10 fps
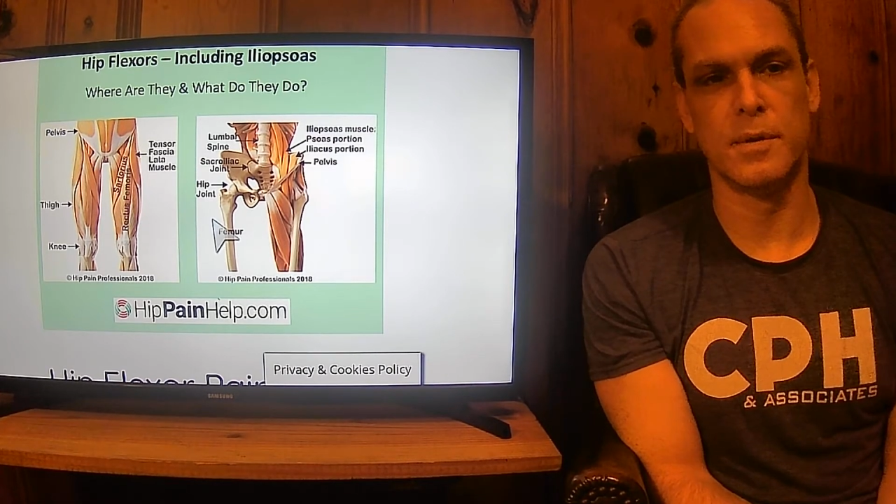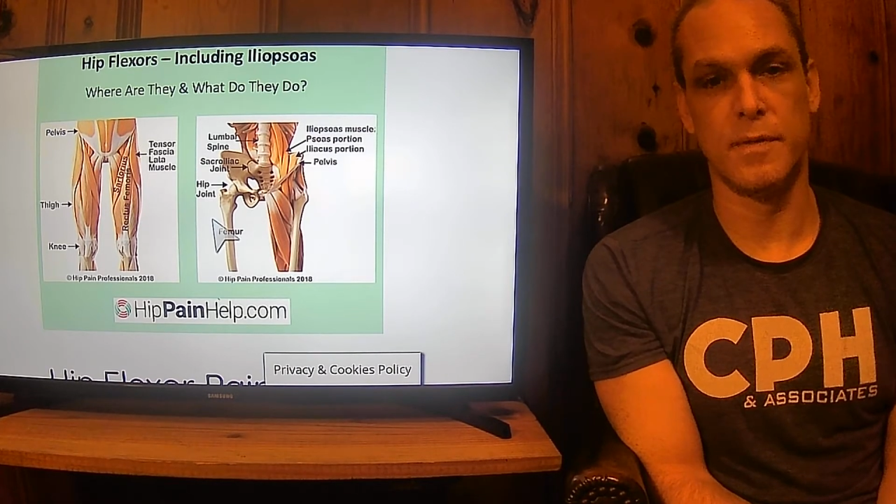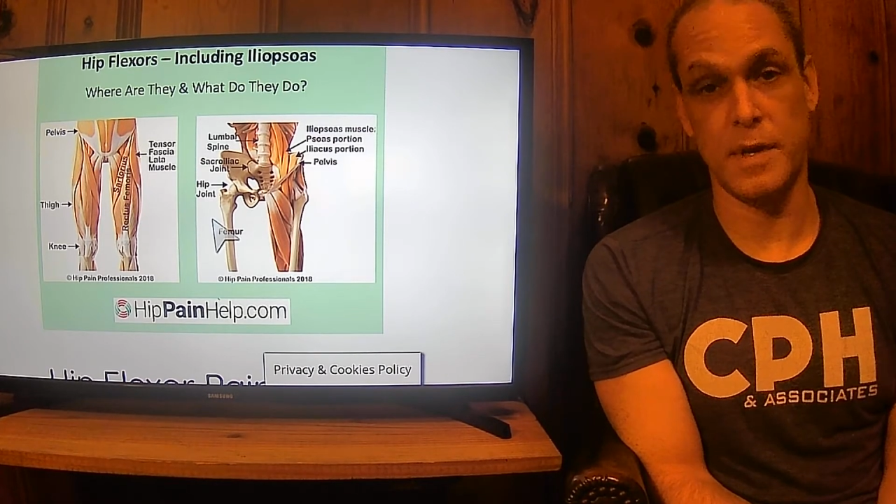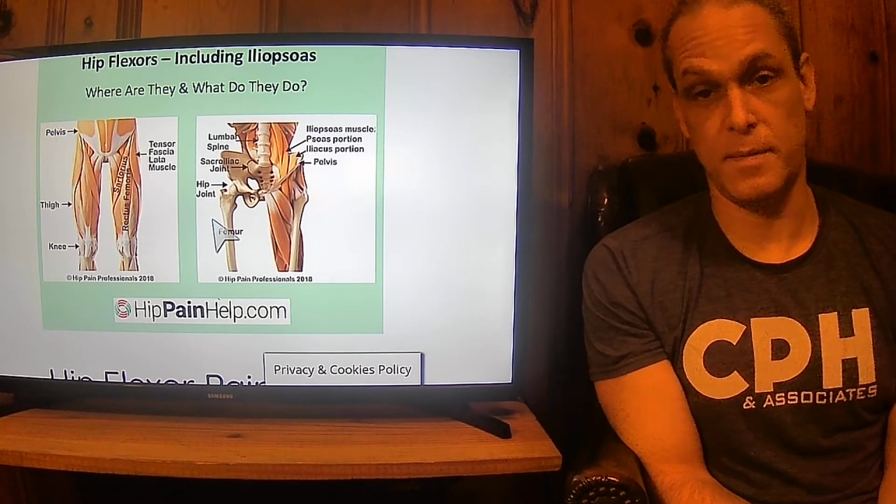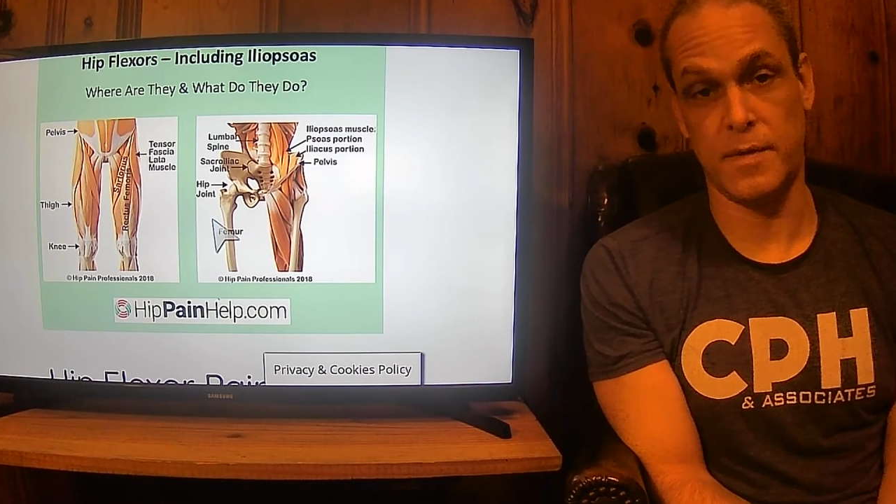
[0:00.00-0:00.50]

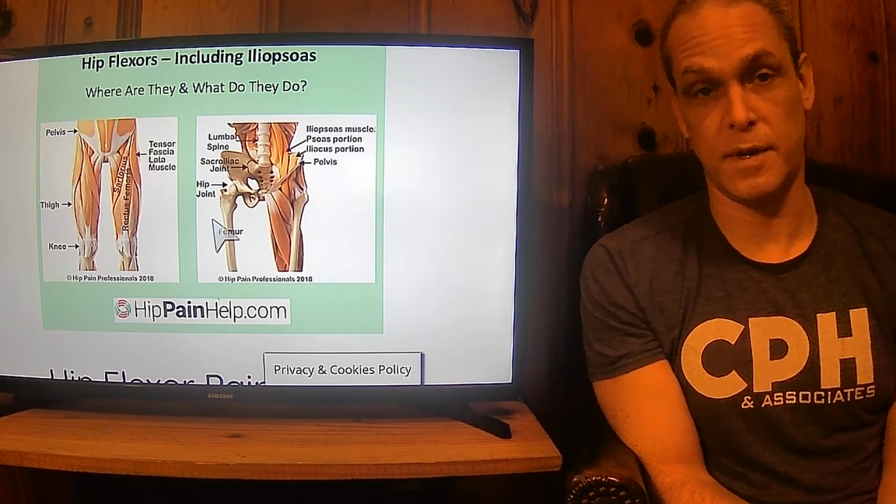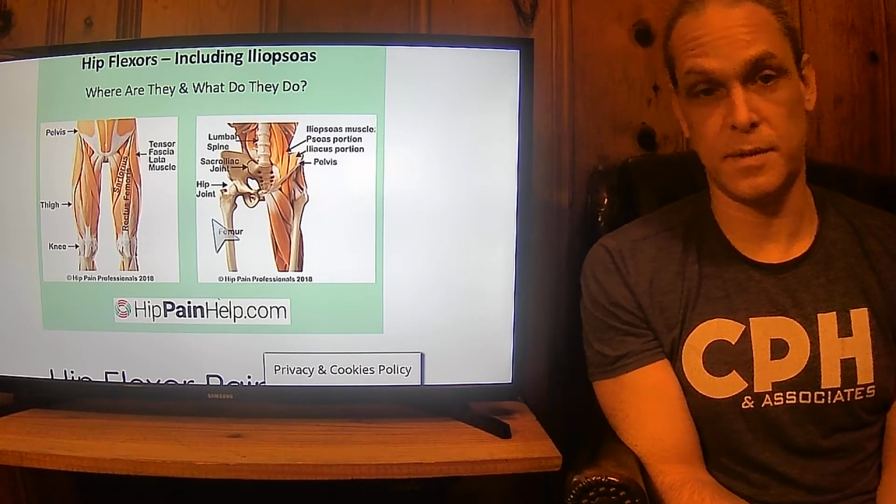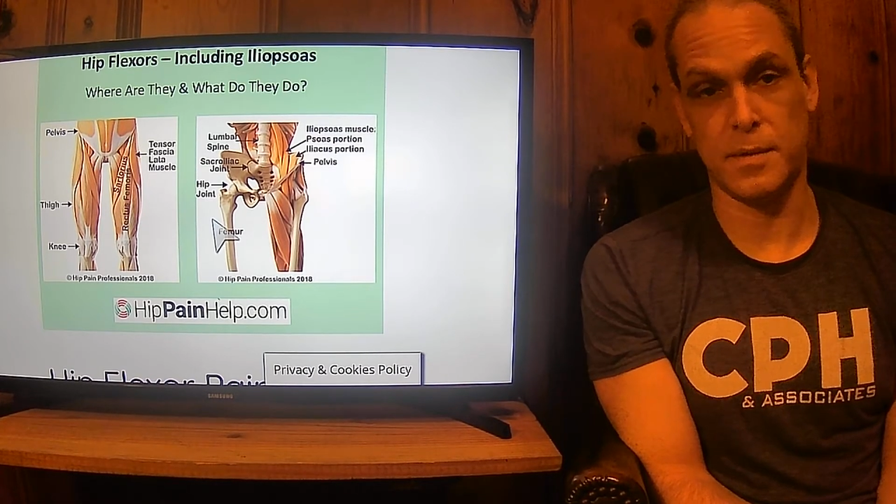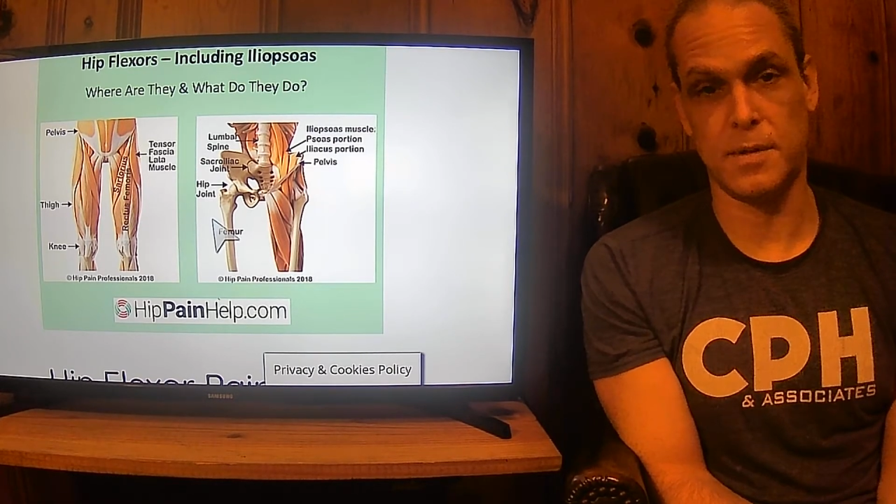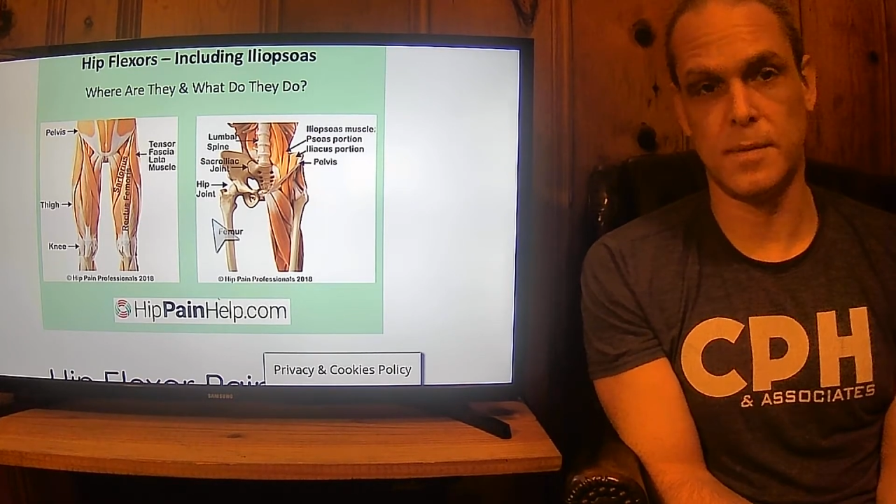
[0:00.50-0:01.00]
of hip
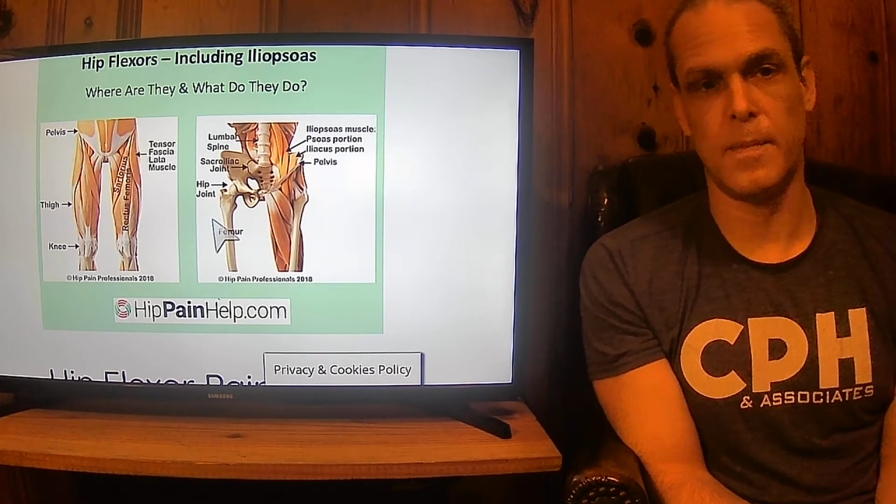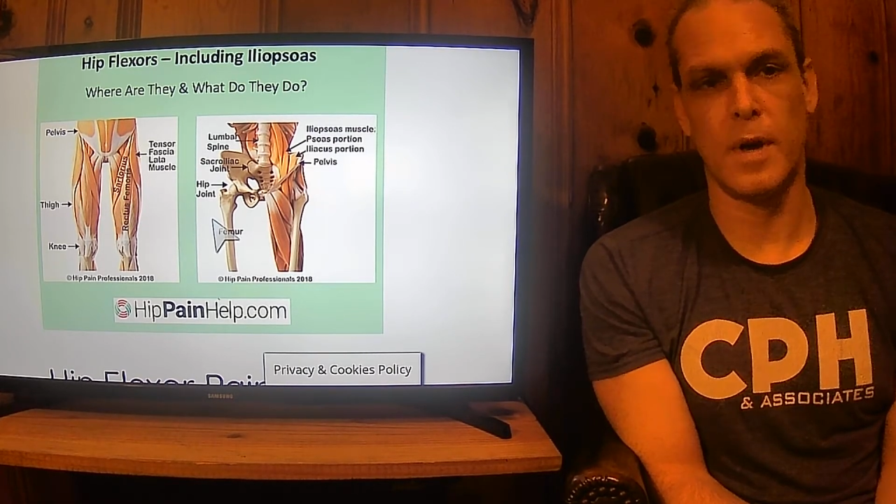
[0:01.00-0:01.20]
flexors.